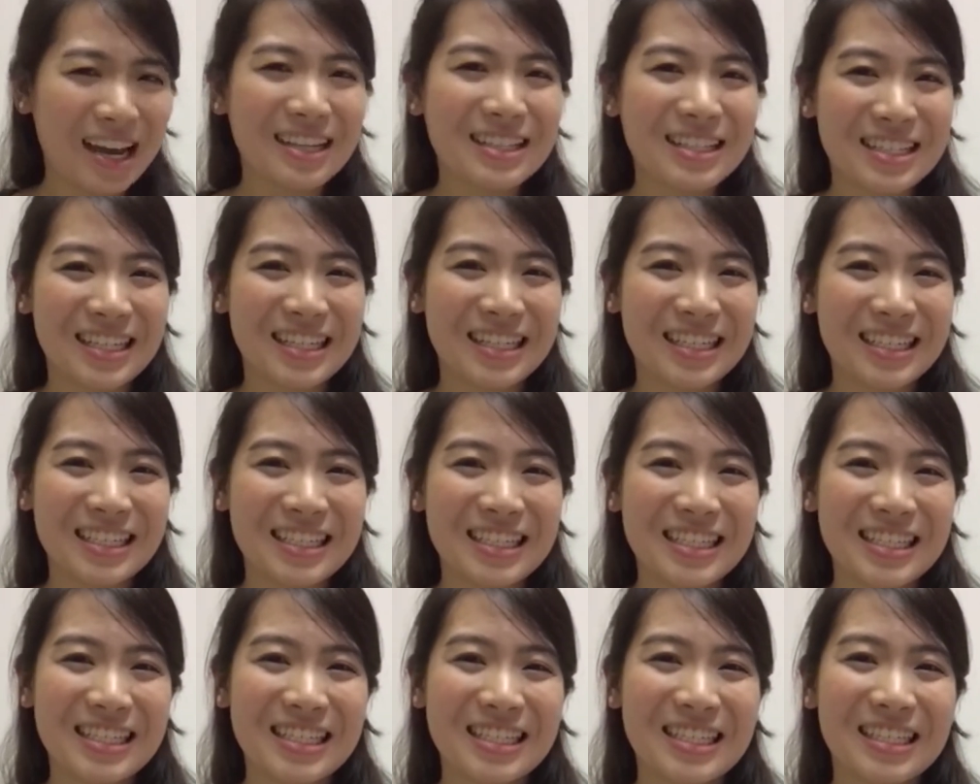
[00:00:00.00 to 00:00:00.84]

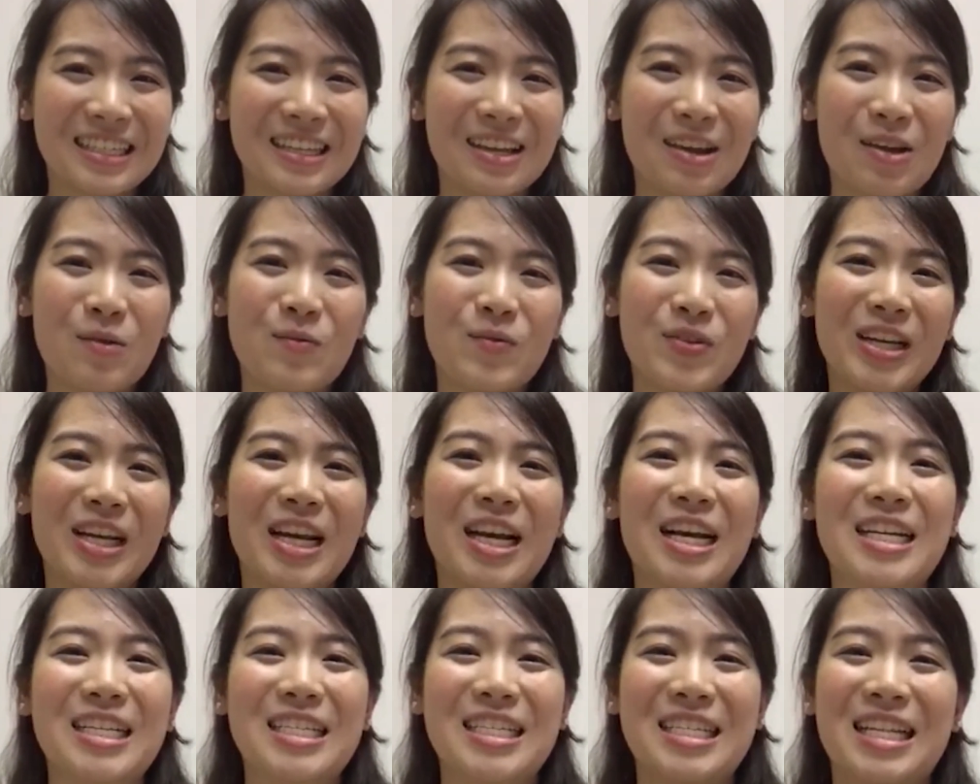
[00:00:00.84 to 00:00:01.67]
chances,
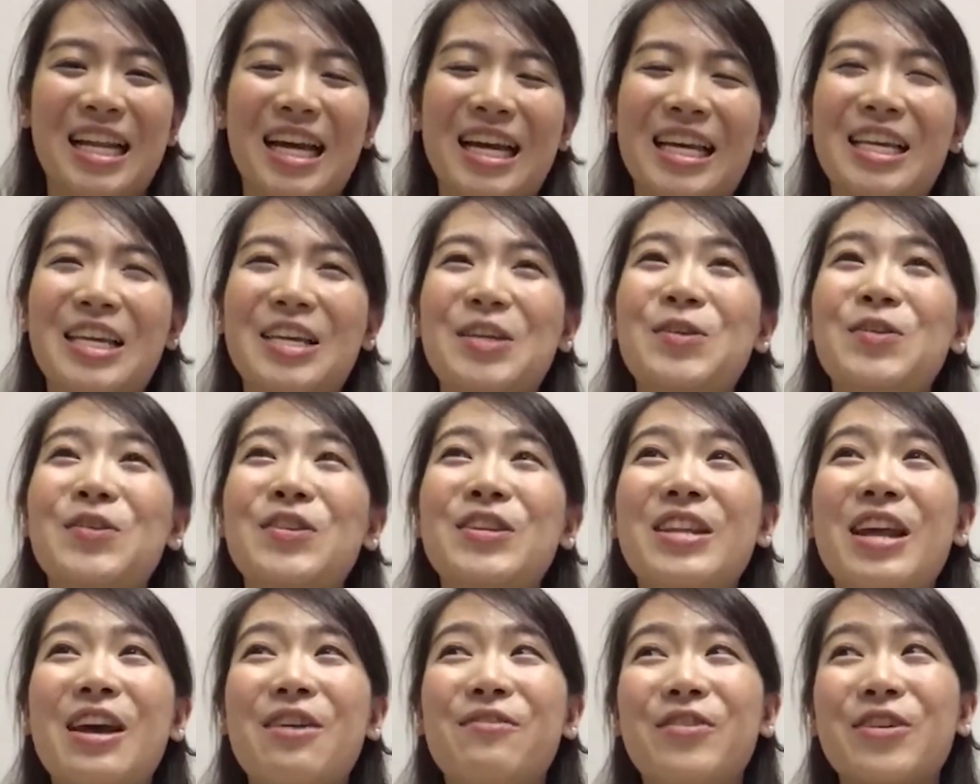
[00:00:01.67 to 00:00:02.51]
because like you
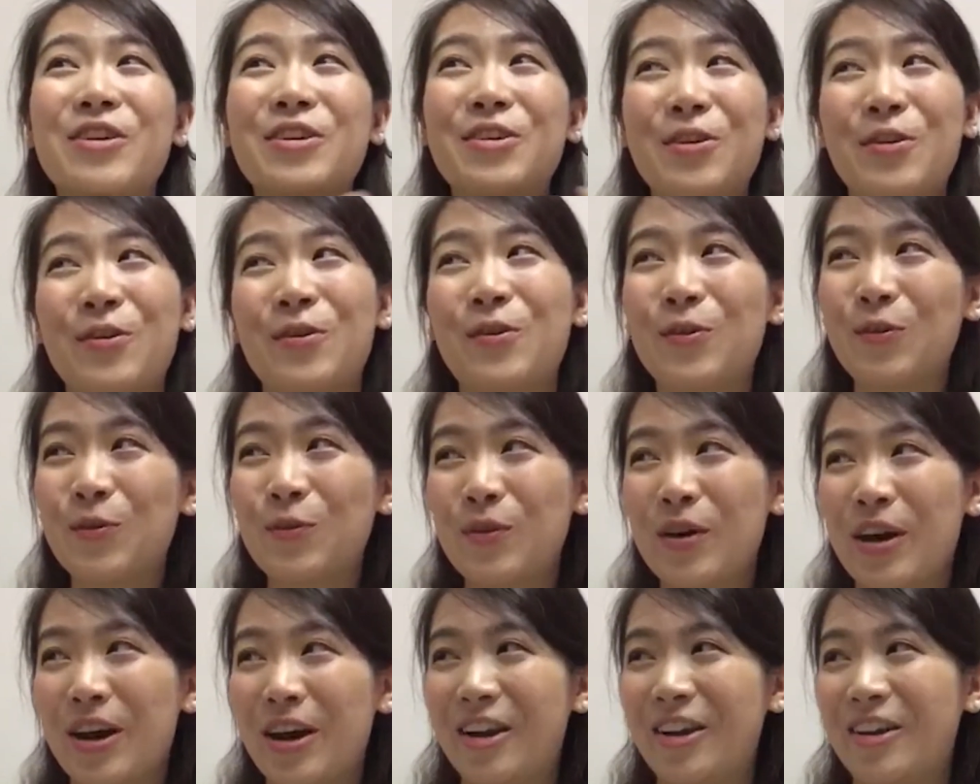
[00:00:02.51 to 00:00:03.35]
never
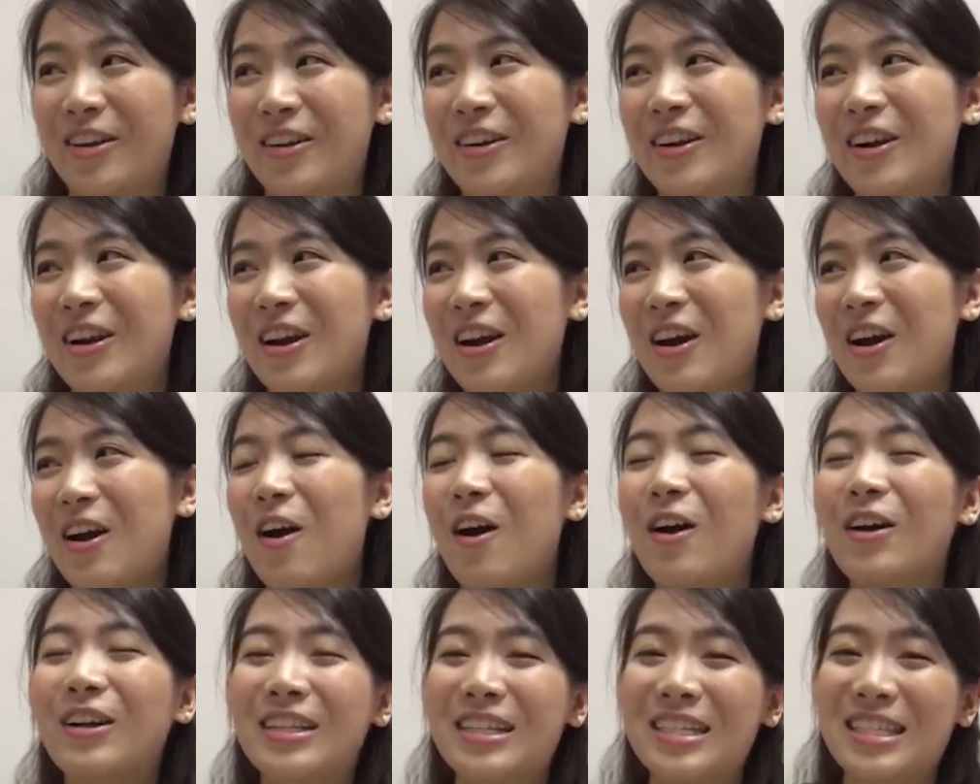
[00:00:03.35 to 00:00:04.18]
know where
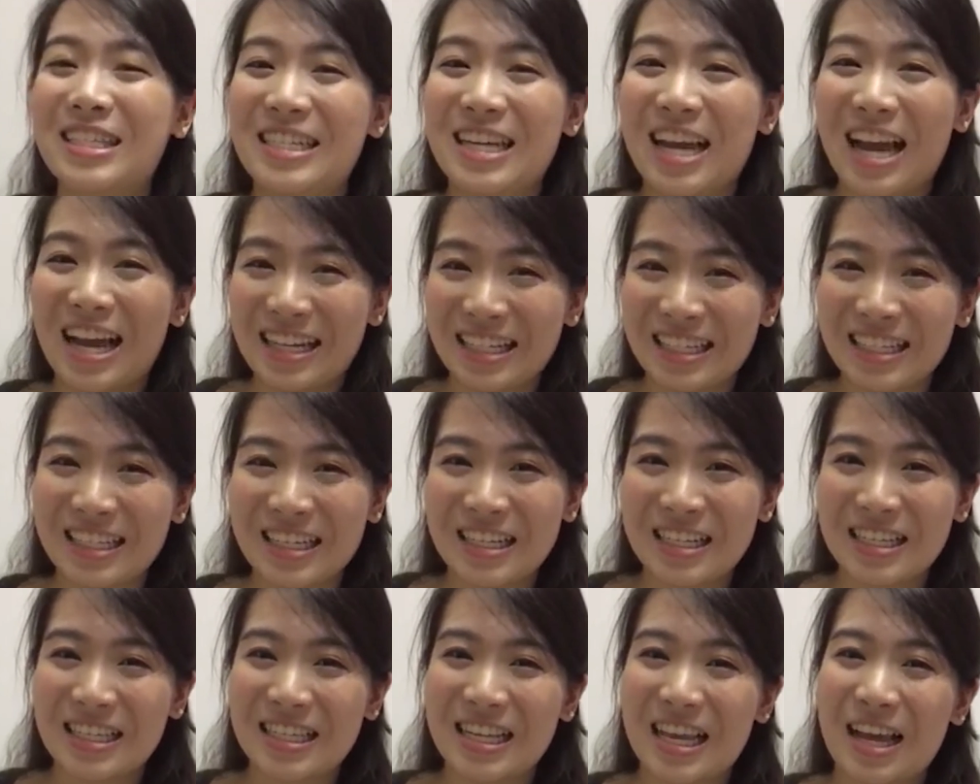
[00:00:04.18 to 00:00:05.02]
all these
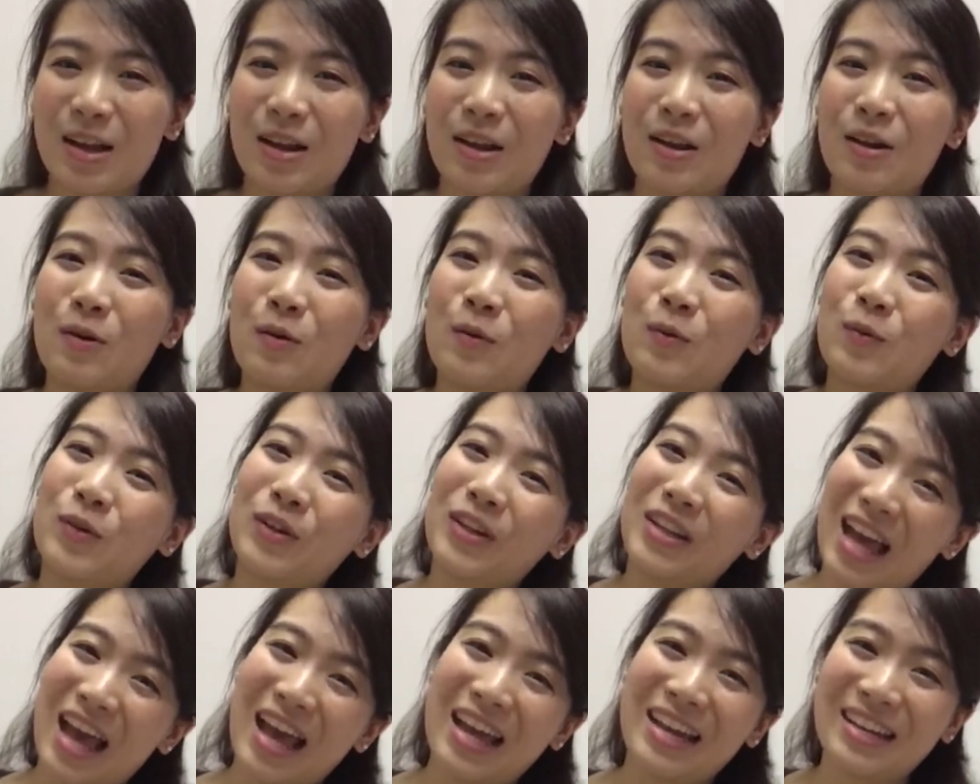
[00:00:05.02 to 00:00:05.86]
chances
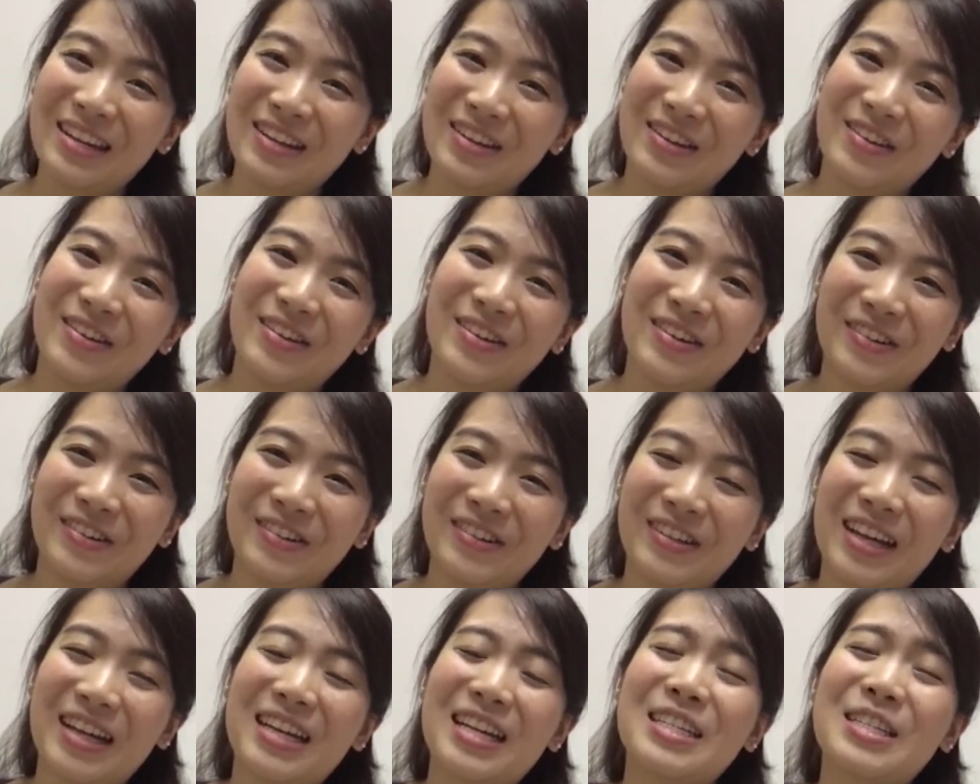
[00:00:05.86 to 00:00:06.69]
will land you, you
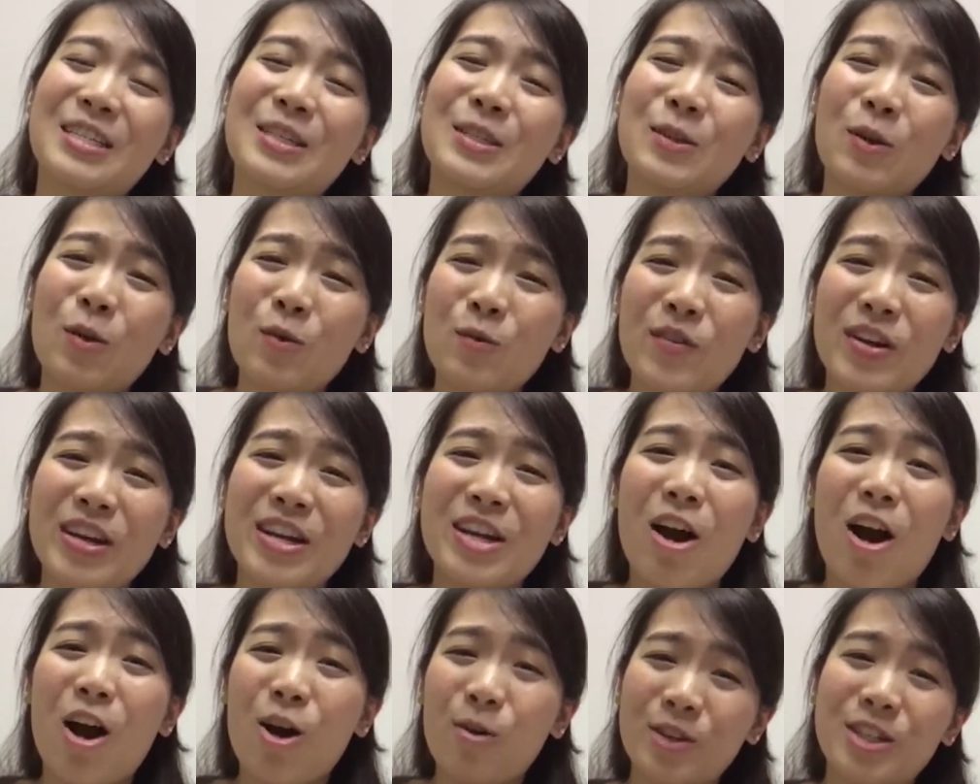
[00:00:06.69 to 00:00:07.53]
know, like there's so
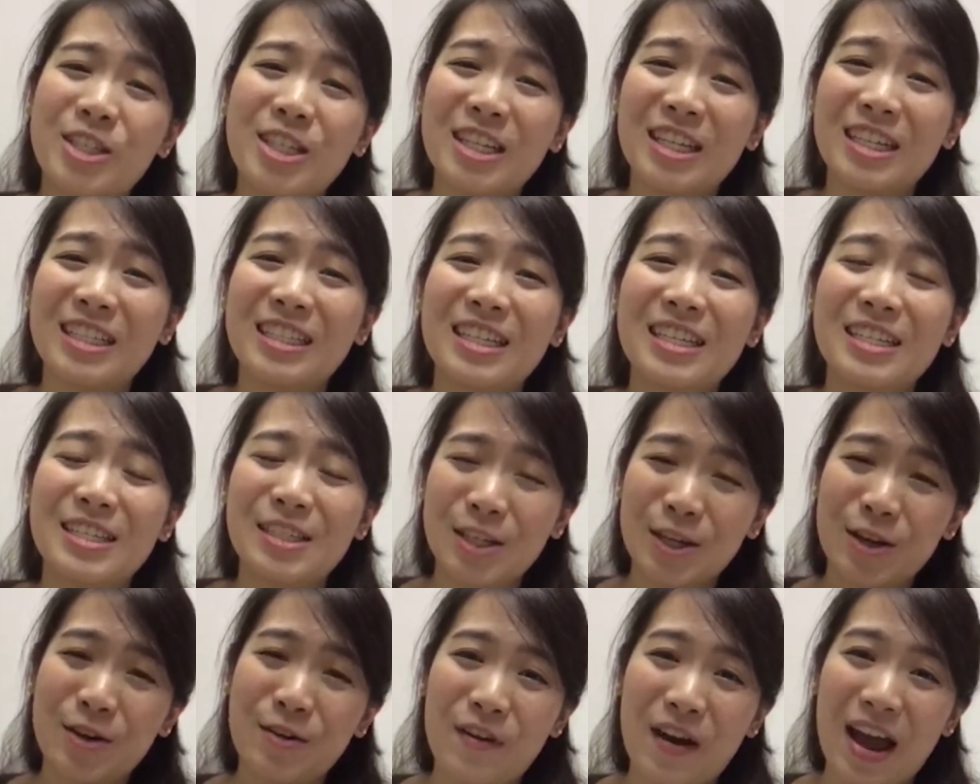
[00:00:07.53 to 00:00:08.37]
many opportunities
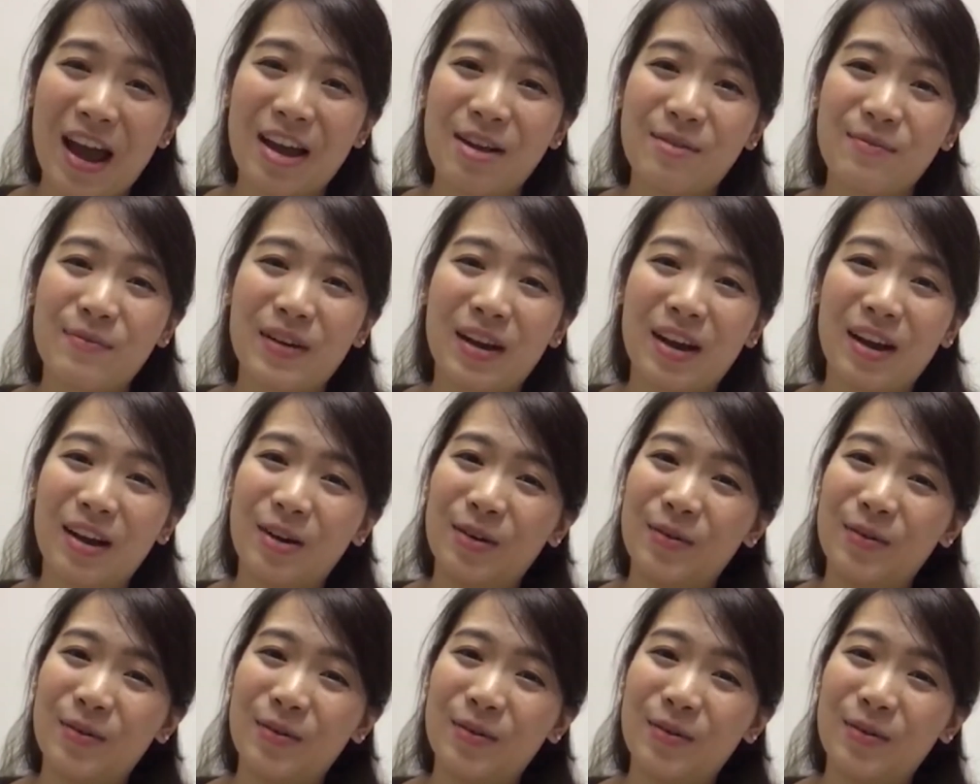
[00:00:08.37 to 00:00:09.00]
to grab,